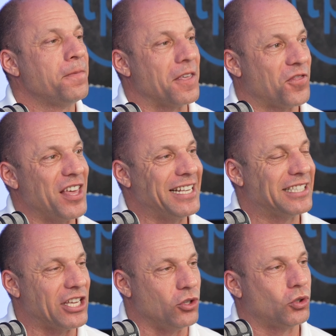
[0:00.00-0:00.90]
the things
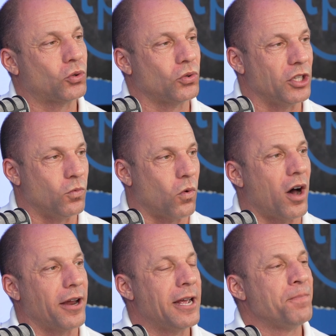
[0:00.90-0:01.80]
that you truly
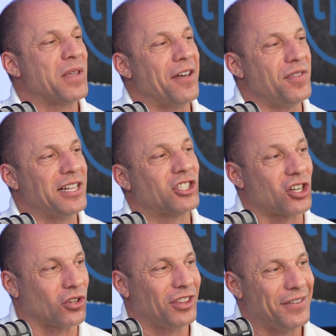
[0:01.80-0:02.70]
want and then
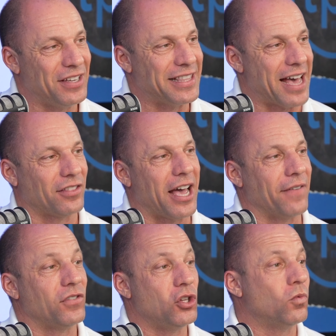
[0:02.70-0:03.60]
start living that
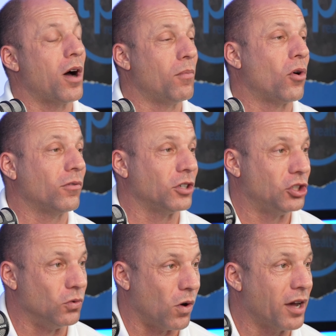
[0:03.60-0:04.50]
life. You want more of what
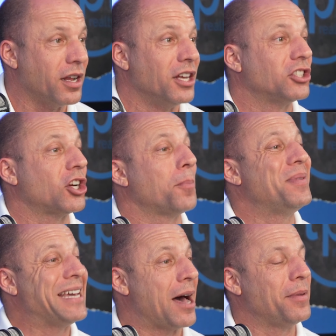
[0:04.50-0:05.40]
you want, start
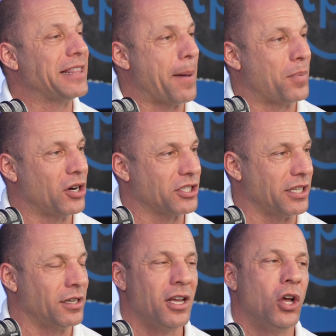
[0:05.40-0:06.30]
becoming that
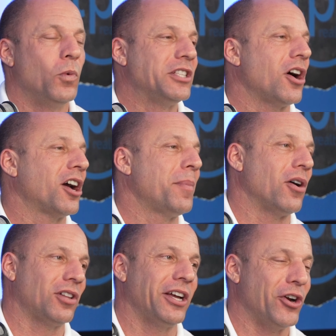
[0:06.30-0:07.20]
person. We talk
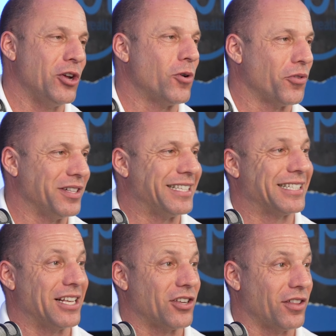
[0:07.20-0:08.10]
about clarity, growth, and
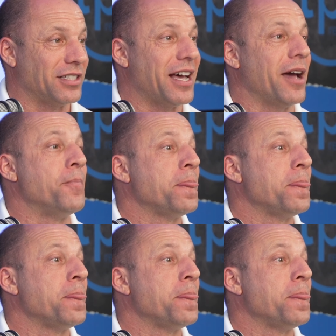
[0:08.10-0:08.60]
success all the time.